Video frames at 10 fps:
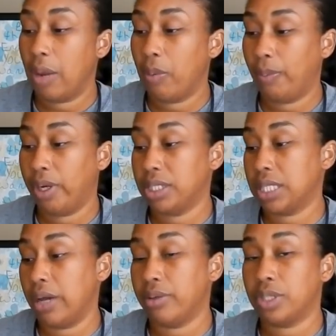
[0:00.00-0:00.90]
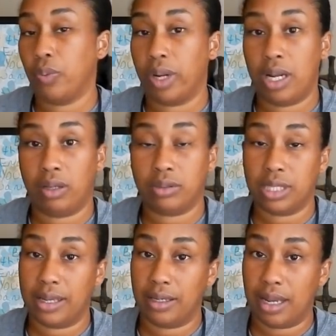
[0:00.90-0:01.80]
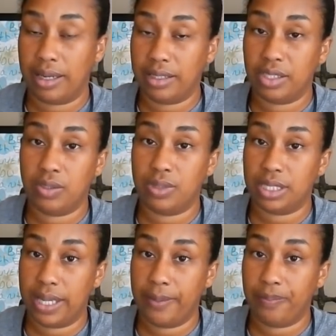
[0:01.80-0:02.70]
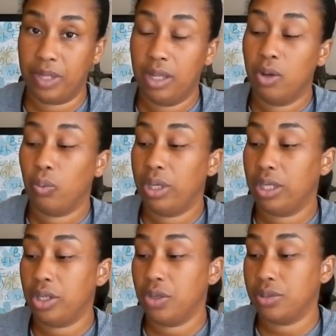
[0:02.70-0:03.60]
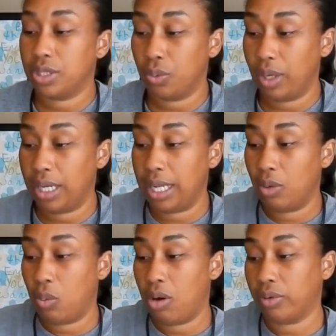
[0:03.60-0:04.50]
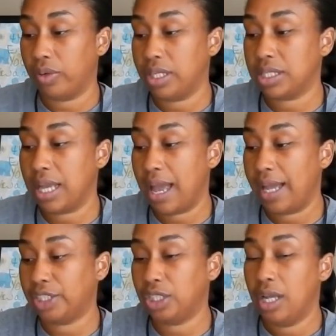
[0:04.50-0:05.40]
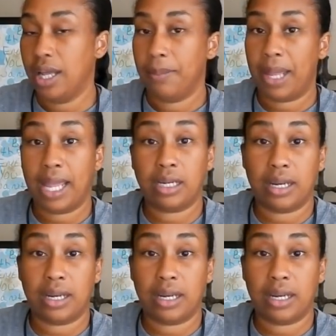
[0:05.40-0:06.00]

That would bring us down to $20.92. We can use $20 in Walgreens cash, paying